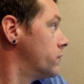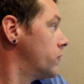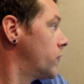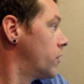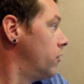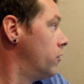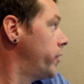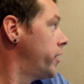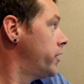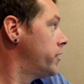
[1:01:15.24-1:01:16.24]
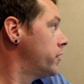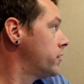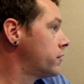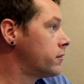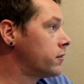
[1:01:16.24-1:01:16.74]
Go away,
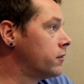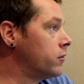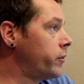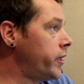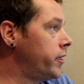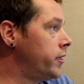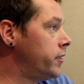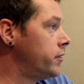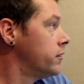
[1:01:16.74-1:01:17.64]
go away.